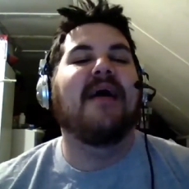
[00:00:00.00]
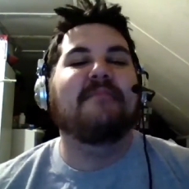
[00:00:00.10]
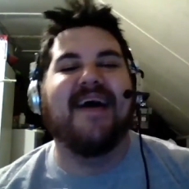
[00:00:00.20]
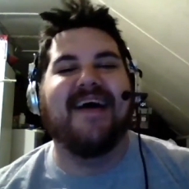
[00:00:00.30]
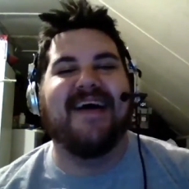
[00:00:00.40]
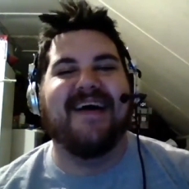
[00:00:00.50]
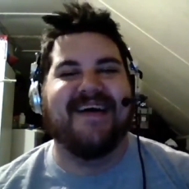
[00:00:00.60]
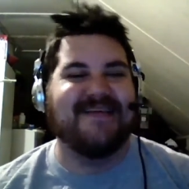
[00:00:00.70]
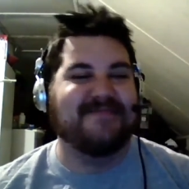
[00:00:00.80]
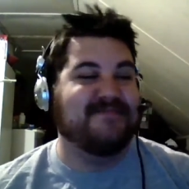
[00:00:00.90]
But
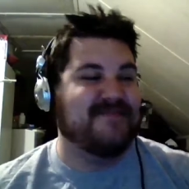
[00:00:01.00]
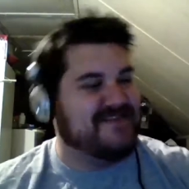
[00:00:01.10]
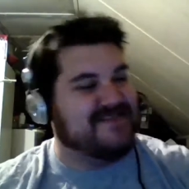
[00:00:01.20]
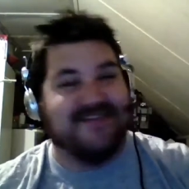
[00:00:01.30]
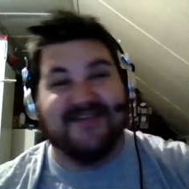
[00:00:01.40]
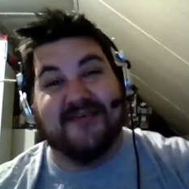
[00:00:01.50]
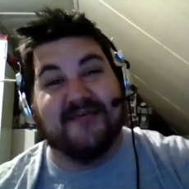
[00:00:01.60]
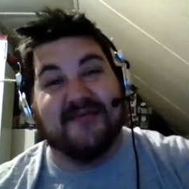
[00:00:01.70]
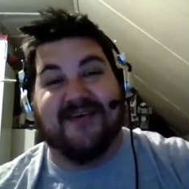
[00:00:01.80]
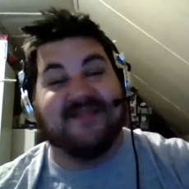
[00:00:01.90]
it's a little
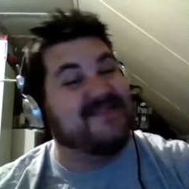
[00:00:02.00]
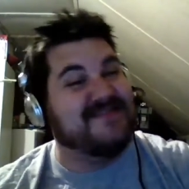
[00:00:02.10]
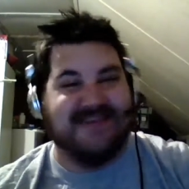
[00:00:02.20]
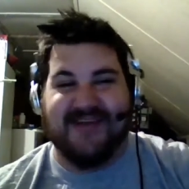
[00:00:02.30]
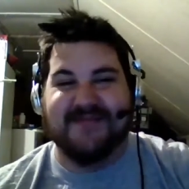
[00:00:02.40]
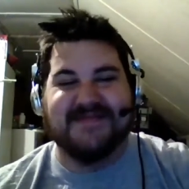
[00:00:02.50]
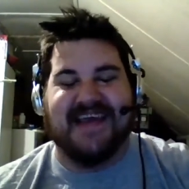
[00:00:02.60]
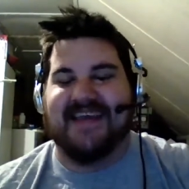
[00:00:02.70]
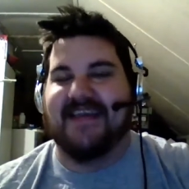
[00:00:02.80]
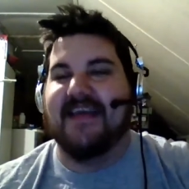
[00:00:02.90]
weird. That's all I'm
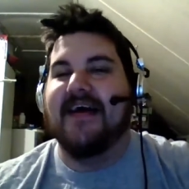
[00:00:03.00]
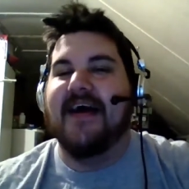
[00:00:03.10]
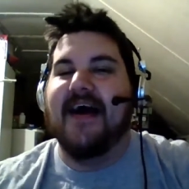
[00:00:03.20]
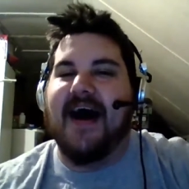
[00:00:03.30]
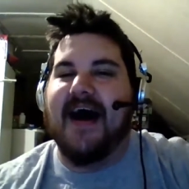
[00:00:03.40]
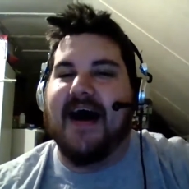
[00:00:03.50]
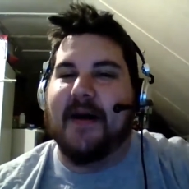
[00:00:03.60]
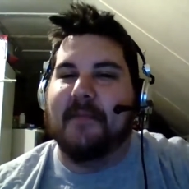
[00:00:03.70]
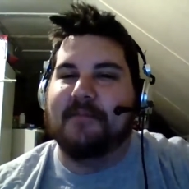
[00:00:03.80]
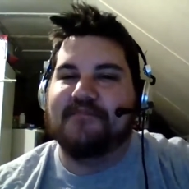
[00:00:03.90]
saying.
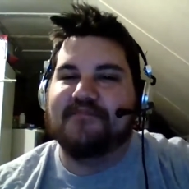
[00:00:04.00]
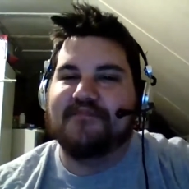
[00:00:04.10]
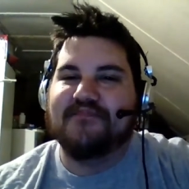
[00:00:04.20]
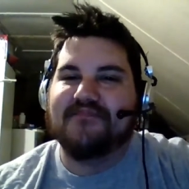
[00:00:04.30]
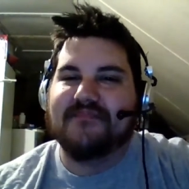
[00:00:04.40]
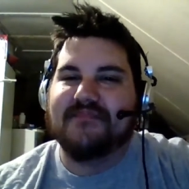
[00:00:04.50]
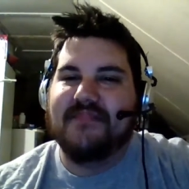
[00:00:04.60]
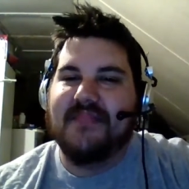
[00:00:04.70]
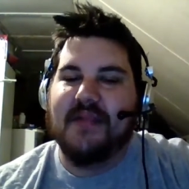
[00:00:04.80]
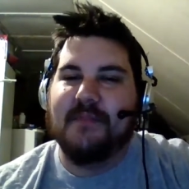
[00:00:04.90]
Um,
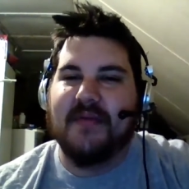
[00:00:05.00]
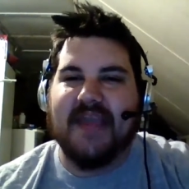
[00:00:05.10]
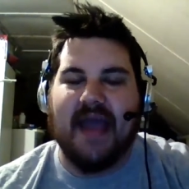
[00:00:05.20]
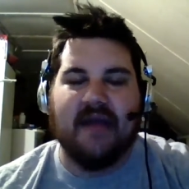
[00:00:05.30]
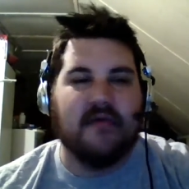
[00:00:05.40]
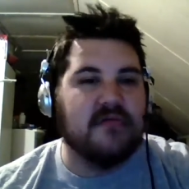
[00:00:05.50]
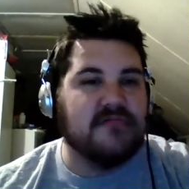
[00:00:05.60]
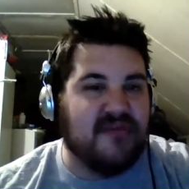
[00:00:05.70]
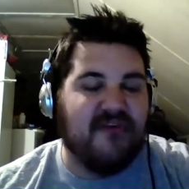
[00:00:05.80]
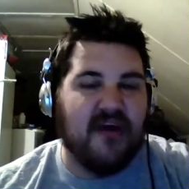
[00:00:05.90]
but yeah, it, it,
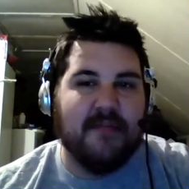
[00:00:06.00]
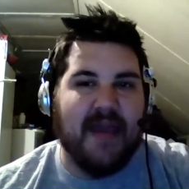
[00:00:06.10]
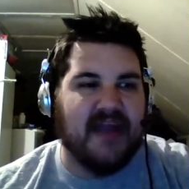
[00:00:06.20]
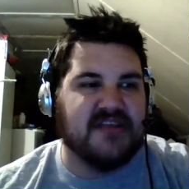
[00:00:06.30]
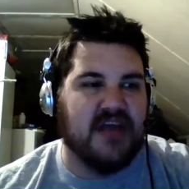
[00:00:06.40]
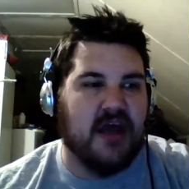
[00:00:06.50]
was a fun match.